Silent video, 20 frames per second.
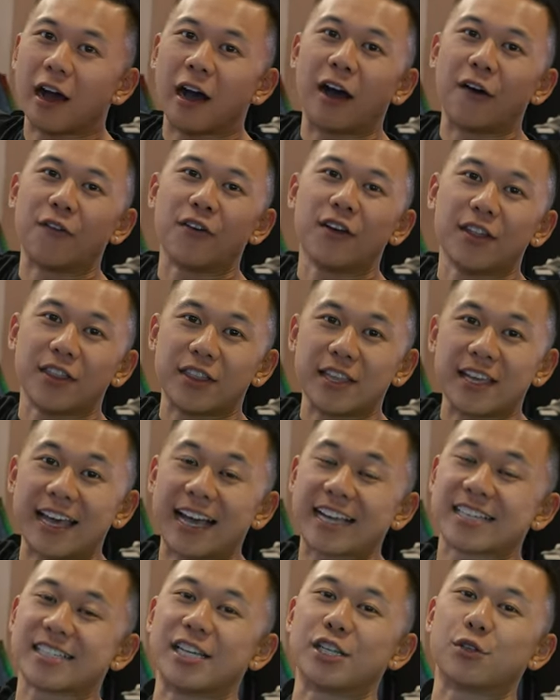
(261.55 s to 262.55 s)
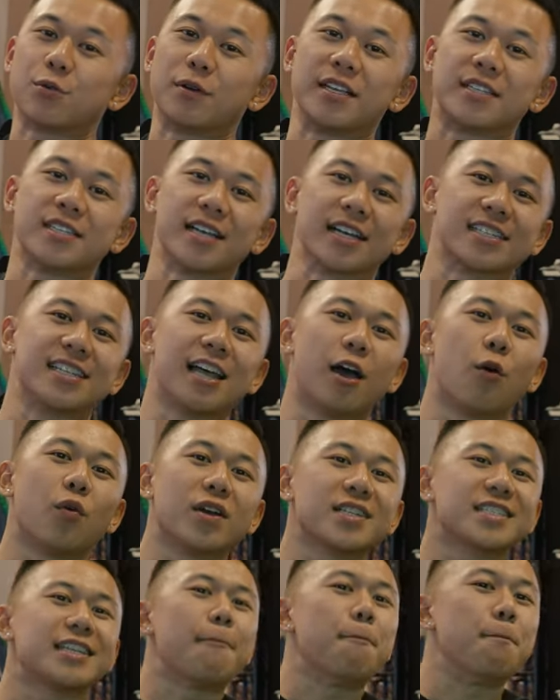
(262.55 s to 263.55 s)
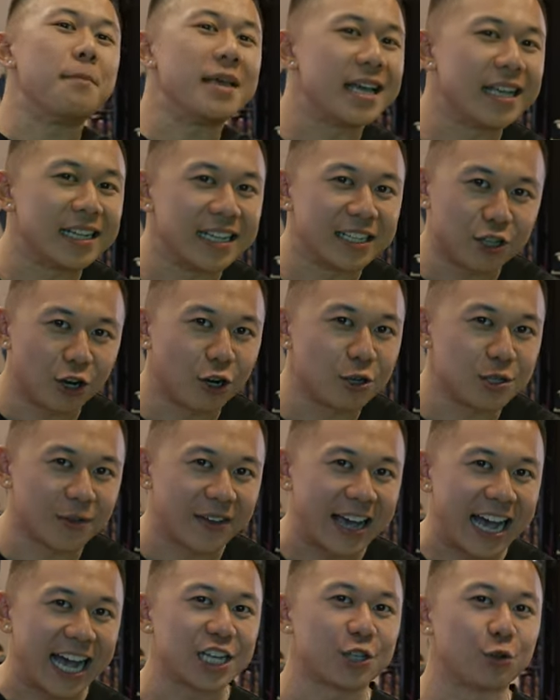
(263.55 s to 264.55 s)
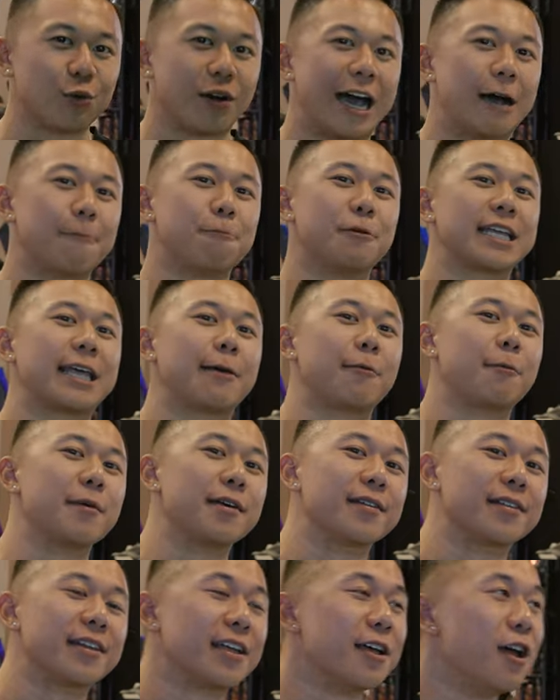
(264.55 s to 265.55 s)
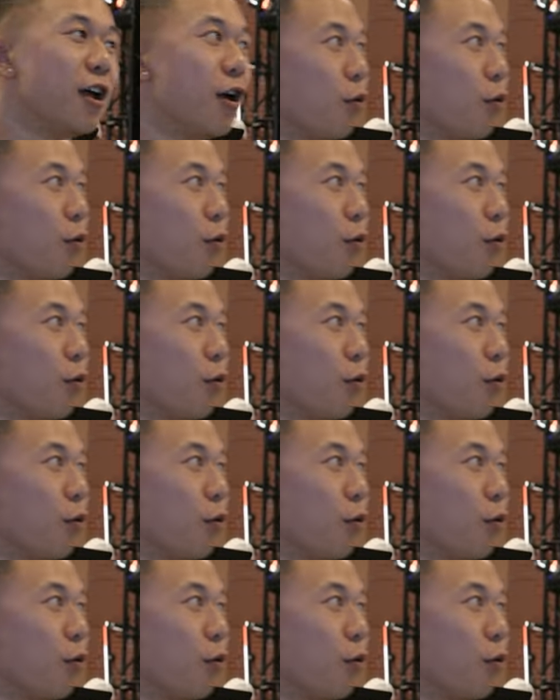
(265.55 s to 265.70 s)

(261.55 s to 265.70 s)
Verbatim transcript: of the XT26. Now, what does that mean in terms of actual output capability?